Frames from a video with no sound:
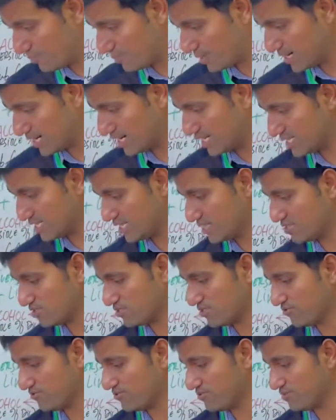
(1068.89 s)
per
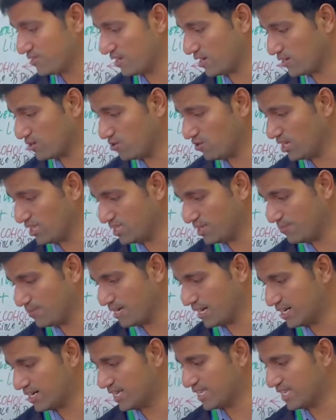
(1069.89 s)
deciliter of alcohol in the blood,